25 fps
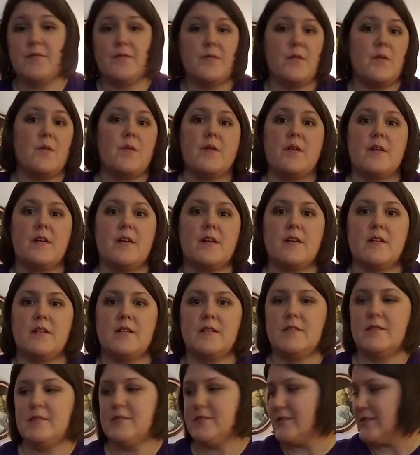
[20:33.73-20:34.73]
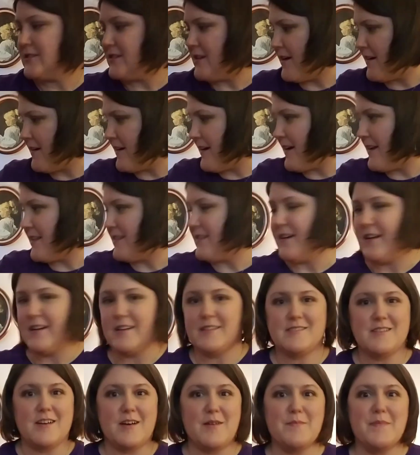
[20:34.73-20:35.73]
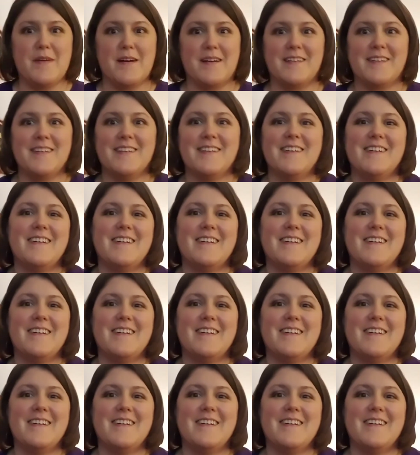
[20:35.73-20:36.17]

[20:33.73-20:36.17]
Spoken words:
for, sorry, I thought I saw a bug.